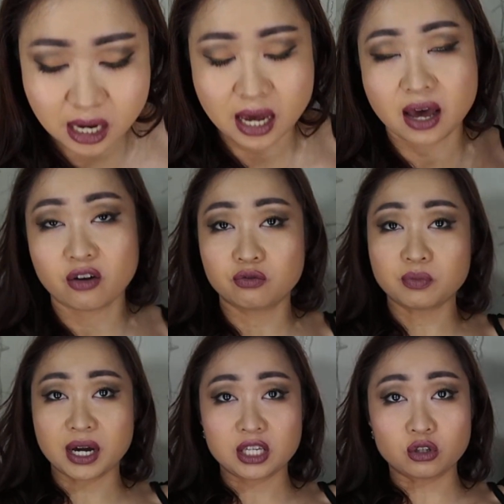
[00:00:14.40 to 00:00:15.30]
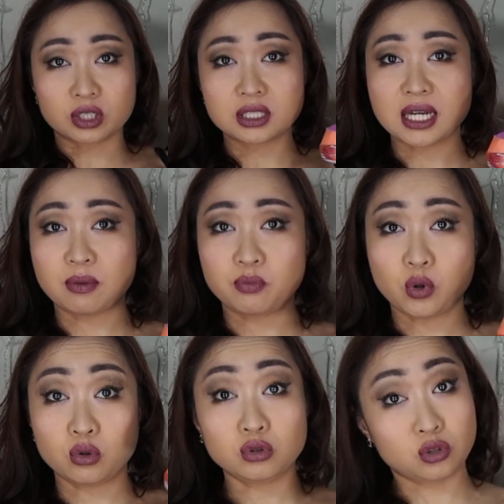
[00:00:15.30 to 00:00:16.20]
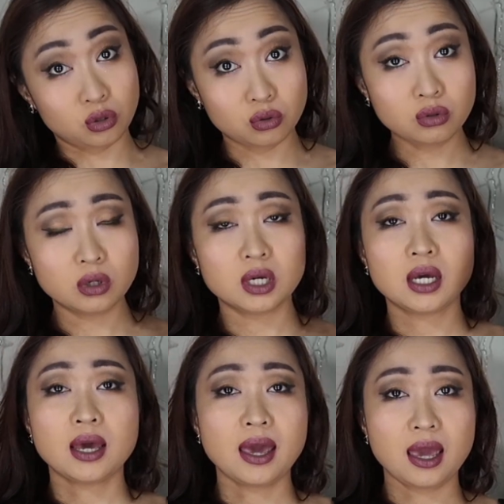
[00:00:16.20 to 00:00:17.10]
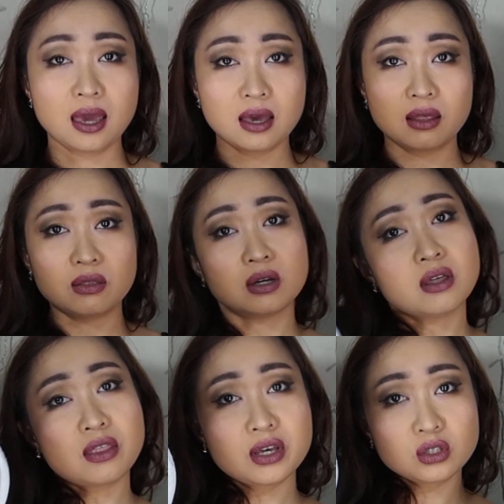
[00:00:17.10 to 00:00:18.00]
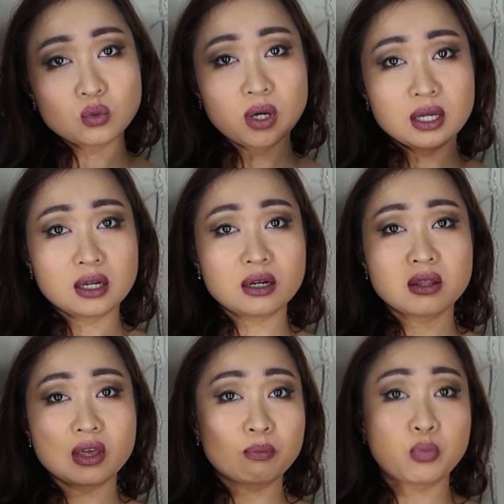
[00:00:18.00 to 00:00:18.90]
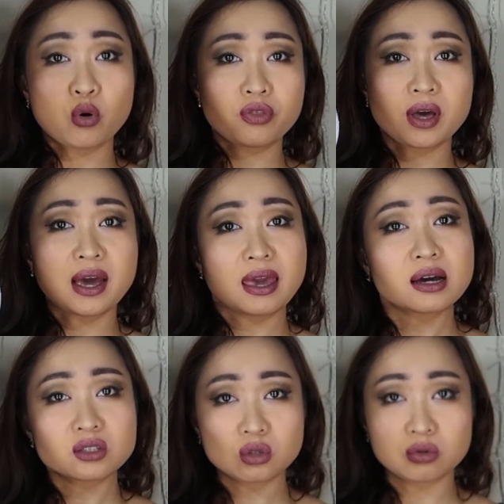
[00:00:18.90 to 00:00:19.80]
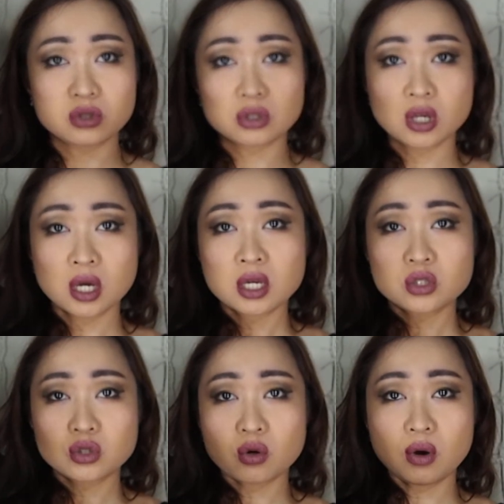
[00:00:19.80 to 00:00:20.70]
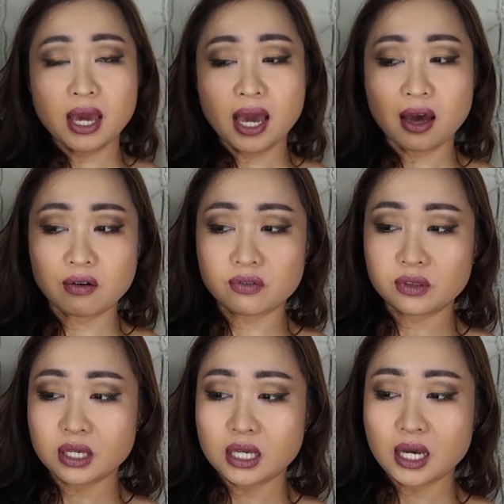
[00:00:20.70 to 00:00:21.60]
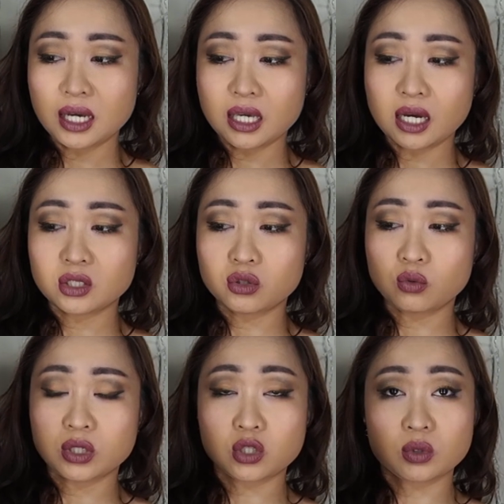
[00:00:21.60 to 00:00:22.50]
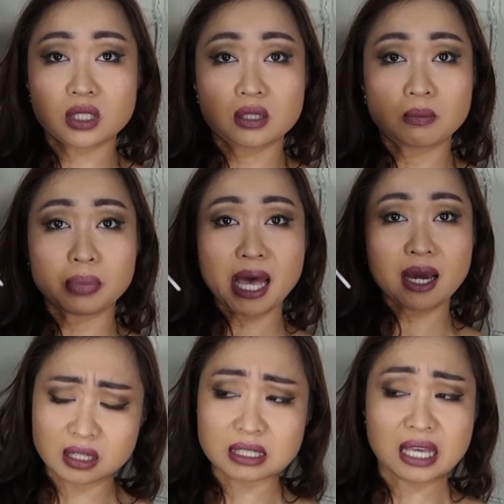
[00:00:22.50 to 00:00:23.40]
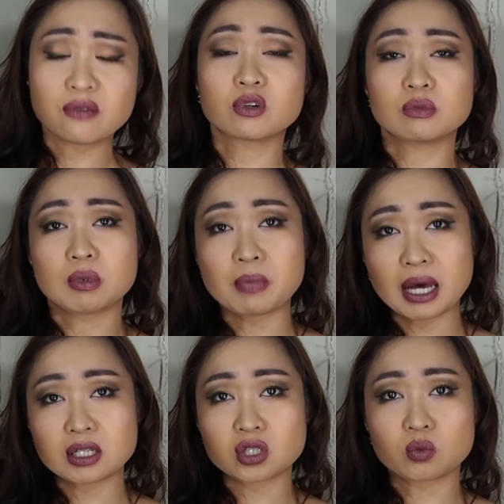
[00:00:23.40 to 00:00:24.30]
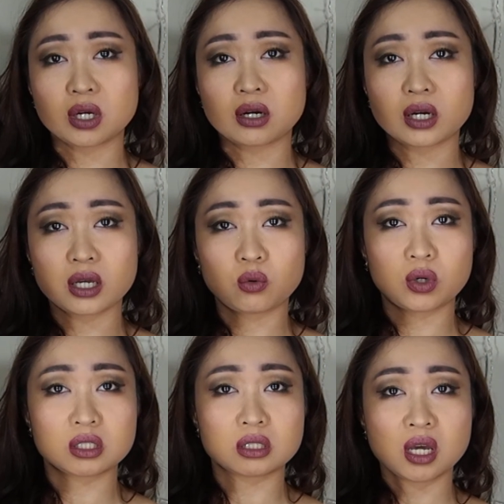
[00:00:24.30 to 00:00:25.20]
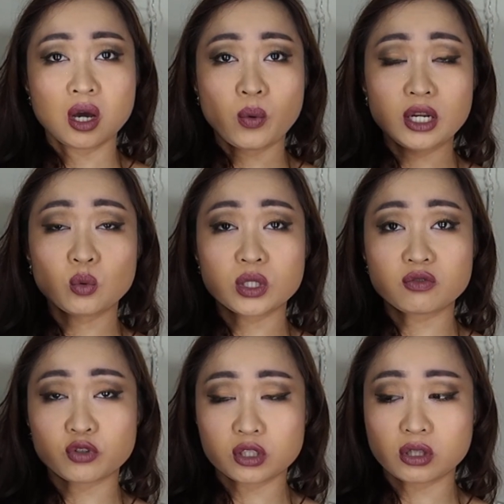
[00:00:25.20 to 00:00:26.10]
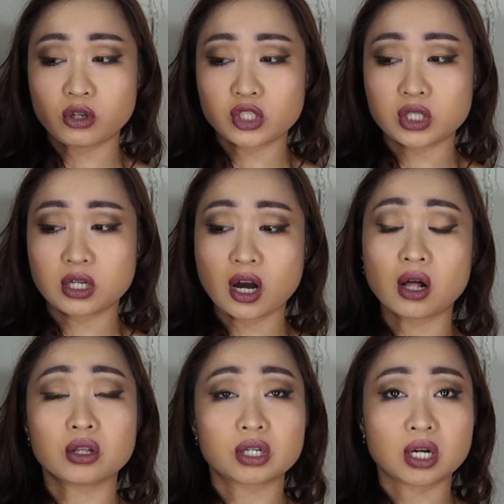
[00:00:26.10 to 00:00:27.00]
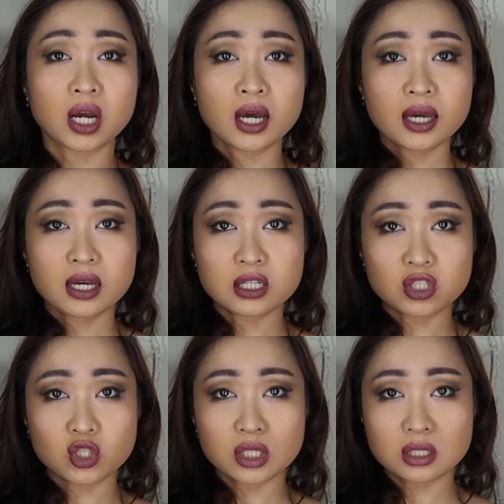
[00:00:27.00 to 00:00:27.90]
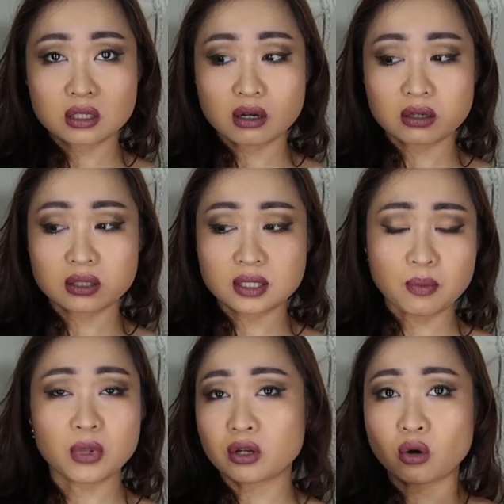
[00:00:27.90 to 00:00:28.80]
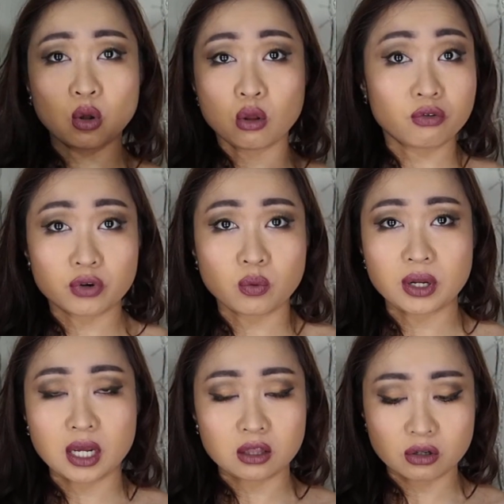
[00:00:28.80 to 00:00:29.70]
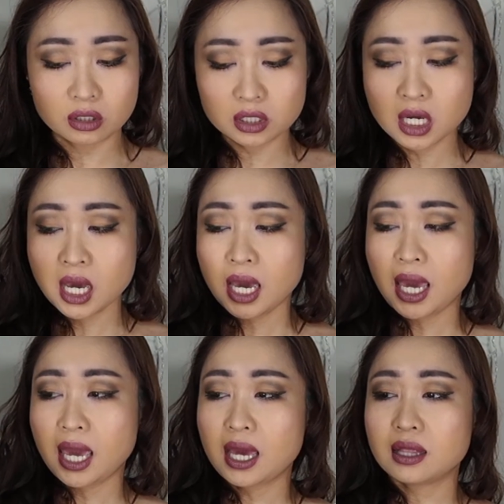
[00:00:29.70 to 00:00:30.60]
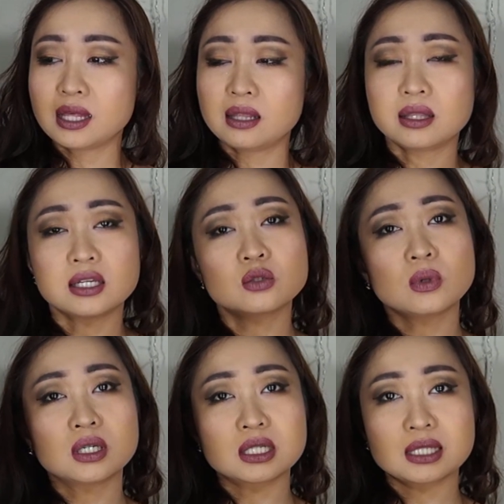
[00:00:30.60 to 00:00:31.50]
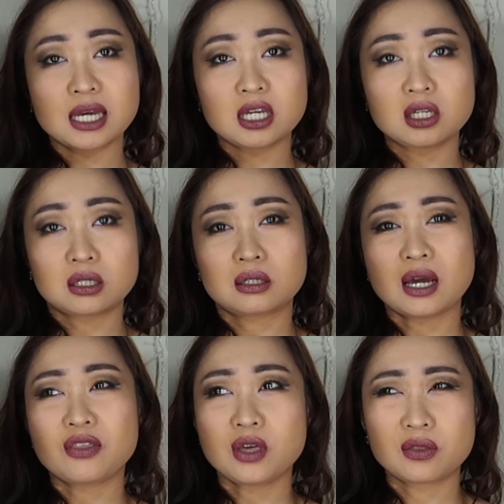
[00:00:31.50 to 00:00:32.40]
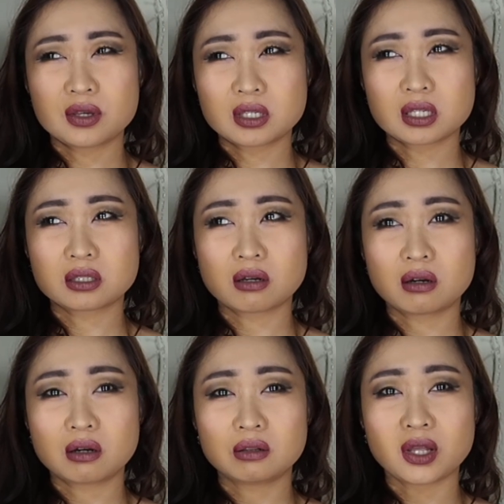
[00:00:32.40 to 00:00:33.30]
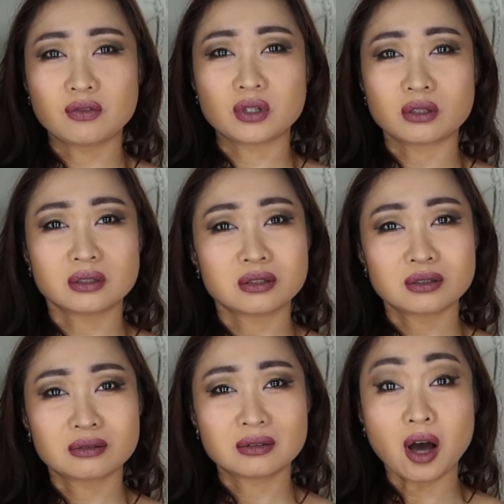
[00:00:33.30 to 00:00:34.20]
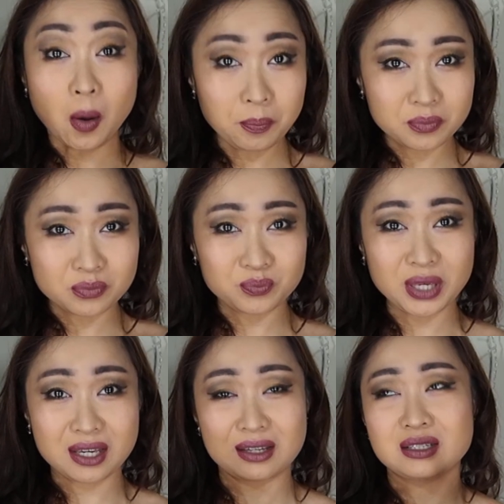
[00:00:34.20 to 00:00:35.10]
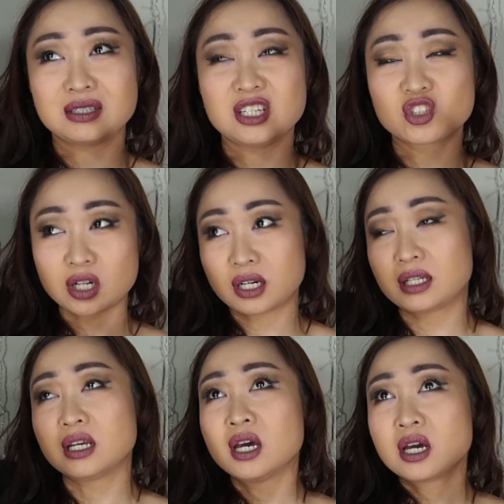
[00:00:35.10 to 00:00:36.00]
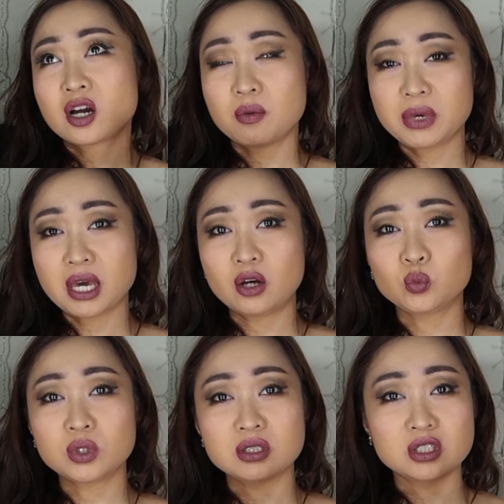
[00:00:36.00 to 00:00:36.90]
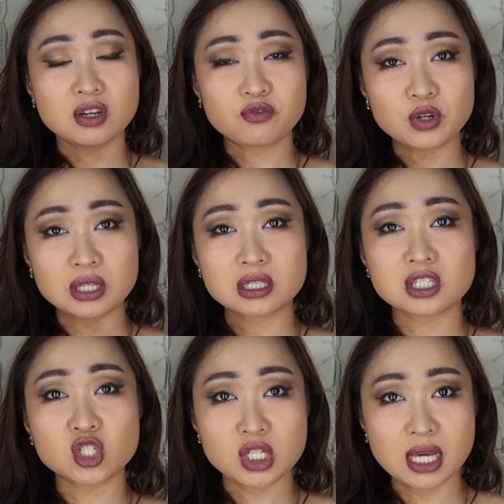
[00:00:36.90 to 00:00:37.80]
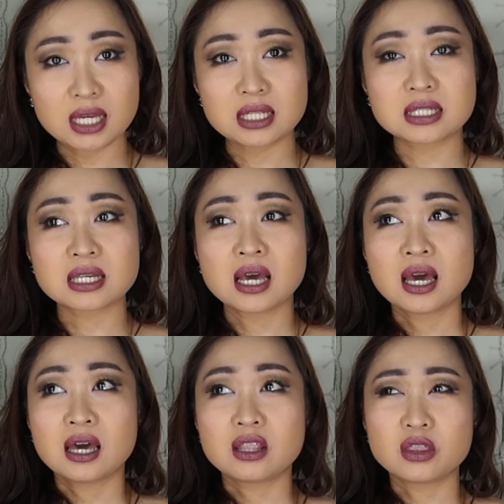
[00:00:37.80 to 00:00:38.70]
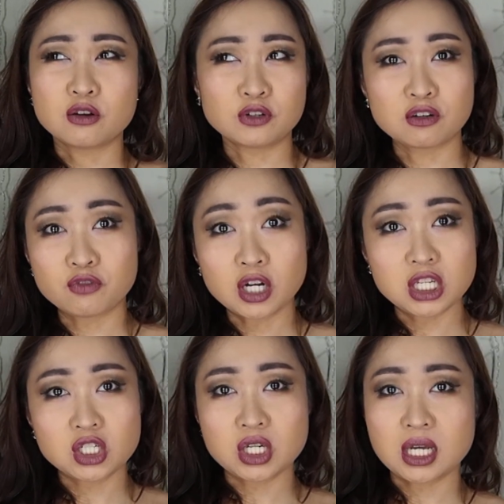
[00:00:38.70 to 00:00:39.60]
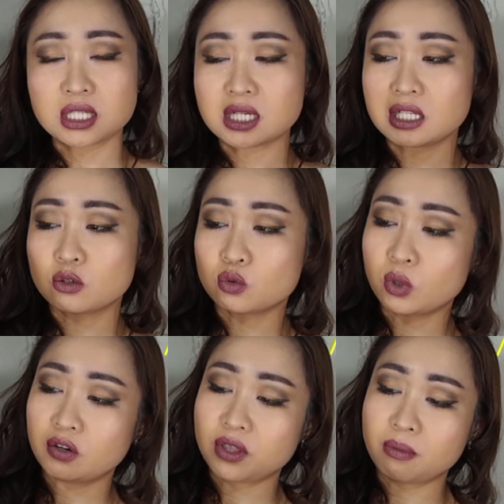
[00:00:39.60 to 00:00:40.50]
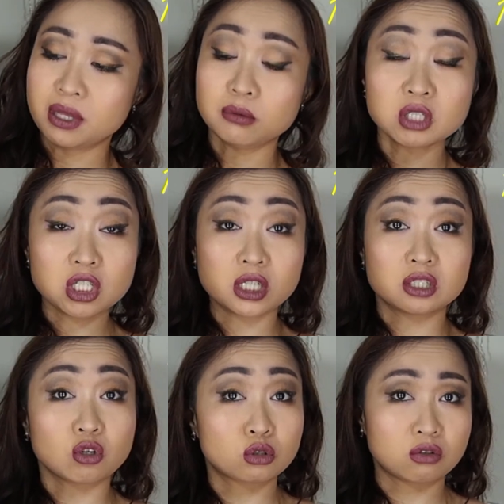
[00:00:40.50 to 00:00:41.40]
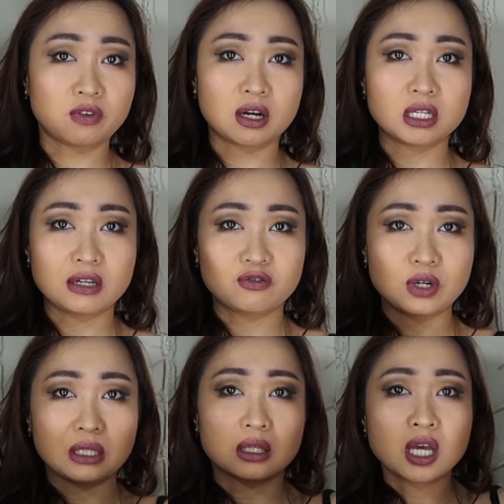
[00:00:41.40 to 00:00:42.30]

I have my UrTempo 2 and this one, they're both Hayasu's. So I have the Hayasu, which was the black. This came from the batch where it was, when it was first launched, the color is just similar all over when I looked. And then this one is like I think this is a level up because they started coming out with different shades, different funky shades, and this is one of them. And the material is also very different.